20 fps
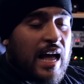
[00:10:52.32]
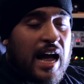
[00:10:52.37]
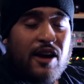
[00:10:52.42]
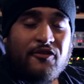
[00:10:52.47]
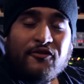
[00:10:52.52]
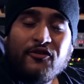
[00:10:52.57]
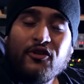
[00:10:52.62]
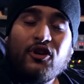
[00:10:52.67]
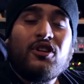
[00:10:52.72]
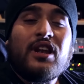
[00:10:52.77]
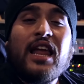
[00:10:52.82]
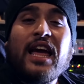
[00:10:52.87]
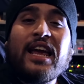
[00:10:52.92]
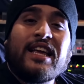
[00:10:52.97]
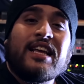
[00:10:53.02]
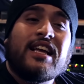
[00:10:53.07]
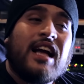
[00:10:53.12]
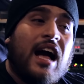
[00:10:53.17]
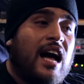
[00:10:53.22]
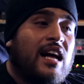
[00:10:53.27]
I feel
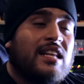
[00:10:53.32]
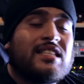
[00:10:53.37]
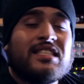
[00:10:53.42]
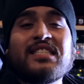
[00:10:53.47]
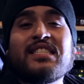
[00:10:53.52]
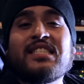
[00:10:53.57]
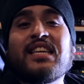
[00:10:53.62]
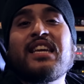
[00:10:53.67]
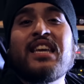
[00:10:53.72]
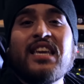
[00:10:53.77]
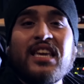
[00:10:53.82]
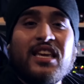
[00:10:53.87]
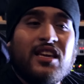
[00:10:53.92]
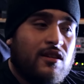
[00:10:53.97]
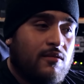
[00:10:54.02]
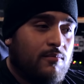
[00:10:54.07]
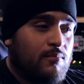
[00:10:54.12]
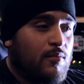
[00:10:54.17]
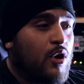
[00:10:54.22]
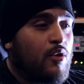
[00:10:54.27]
like God sent
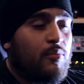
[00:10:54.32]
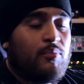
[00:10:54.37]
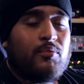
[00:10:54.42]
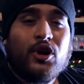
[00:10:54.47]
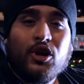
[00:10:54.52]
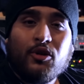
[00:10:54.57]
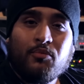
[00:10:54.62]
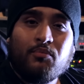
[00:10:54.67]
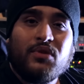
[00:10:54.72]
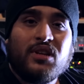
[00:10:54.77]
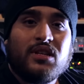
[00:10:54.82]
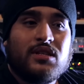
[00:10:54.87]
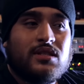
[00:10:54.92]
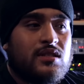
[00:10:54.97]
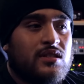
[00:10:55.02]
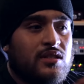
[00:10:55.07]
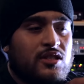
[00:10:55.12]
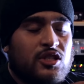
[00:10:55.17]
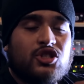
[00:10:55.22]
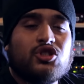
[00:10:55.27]
him on
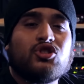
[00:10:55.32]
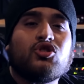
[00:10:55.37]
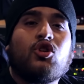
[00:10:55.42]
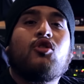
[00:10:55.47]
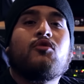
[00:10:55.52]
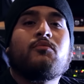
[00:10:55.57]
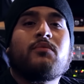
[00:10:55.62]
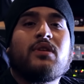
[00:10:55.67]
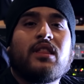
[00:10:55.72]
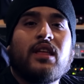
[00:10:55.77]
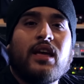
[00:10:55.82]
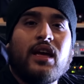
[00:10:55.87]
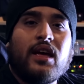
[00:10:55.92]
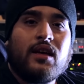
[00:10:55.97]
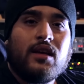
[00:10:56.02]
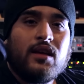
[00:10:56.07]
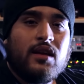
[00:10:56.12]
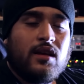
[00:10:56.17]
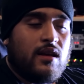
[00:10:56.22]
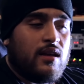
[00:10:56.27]
purpose to show me
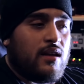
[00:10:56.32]
that.